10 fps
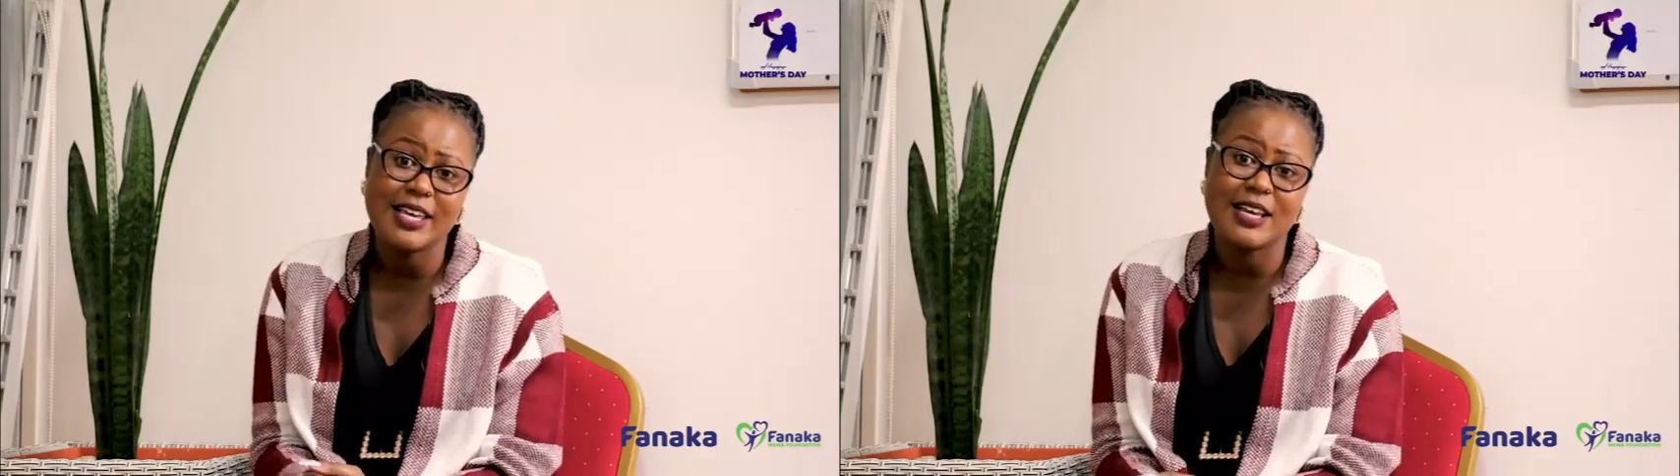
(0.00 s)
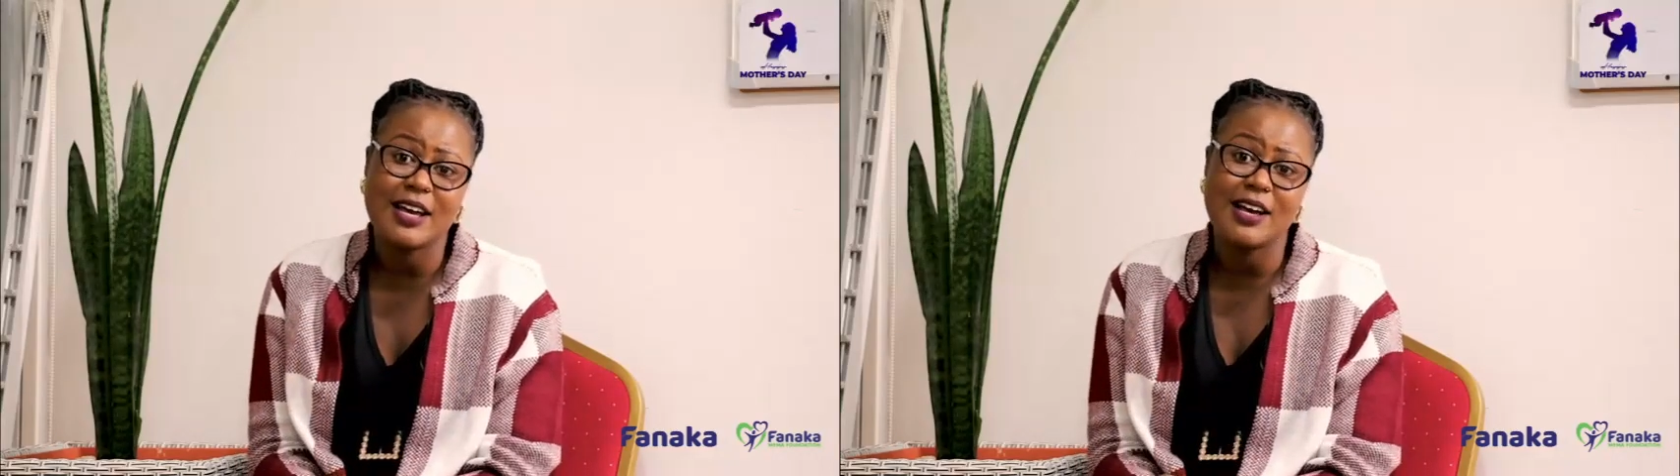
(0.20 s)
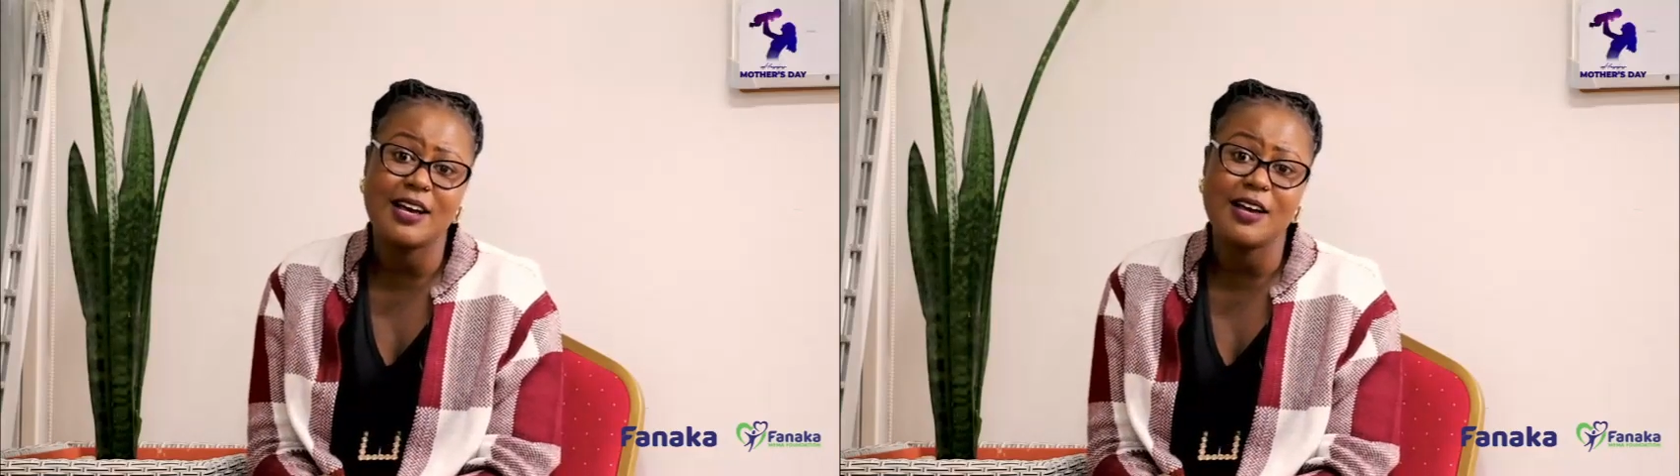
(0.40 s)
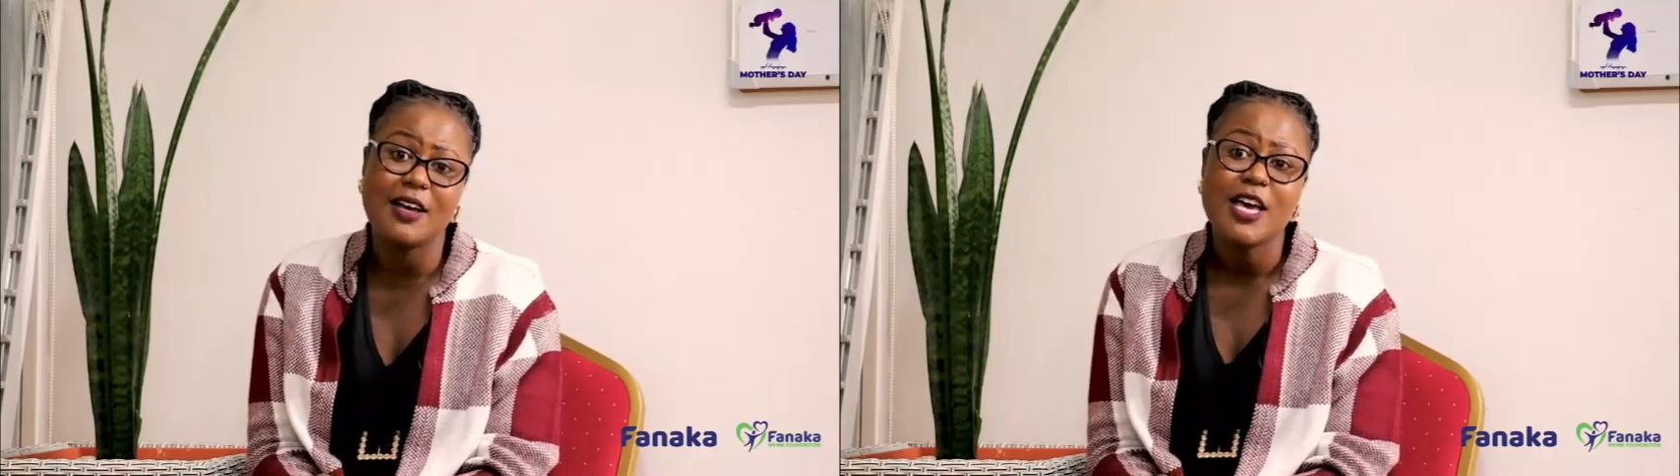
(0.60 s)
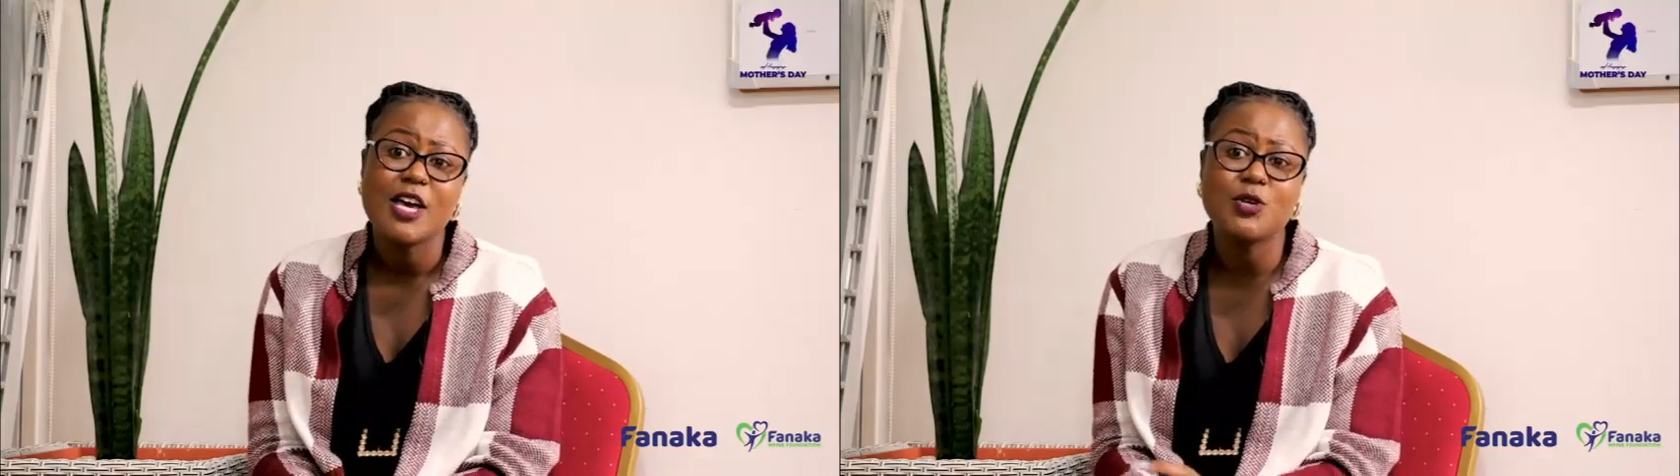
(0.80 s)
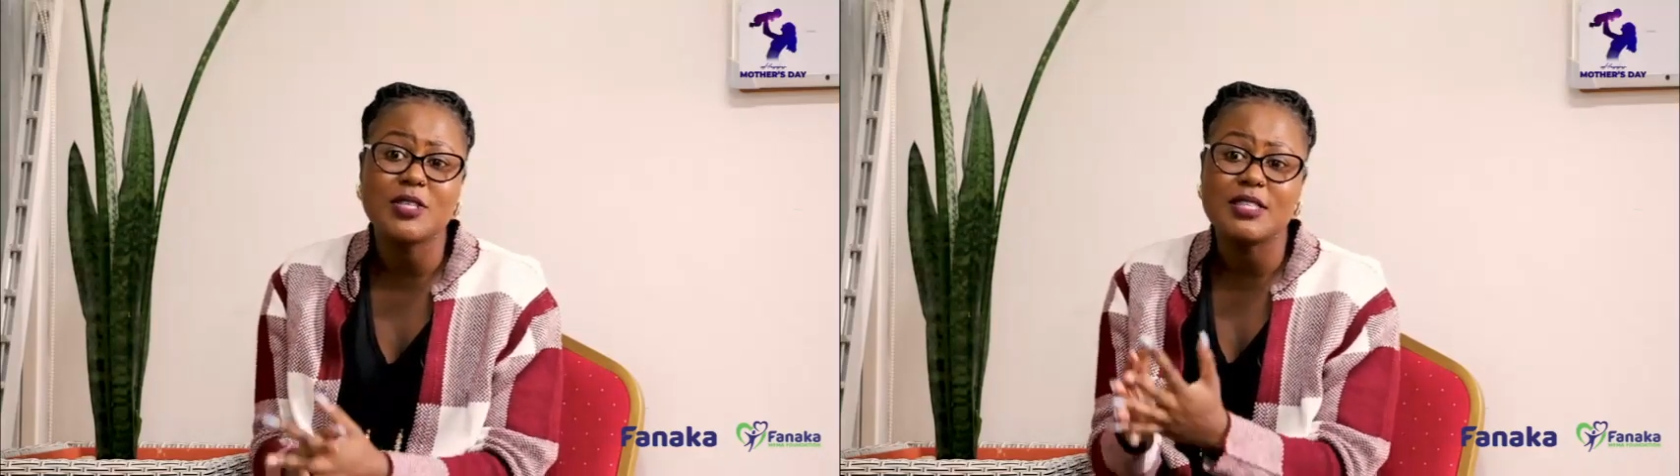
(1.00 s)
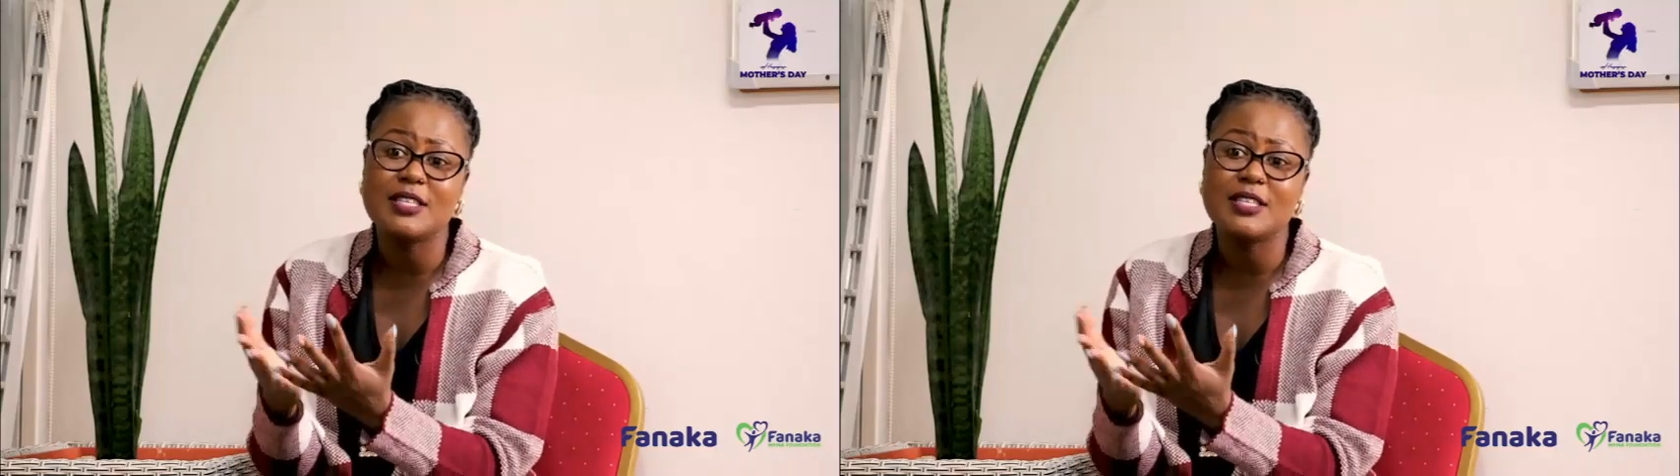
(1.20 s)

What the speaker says: Like, you see,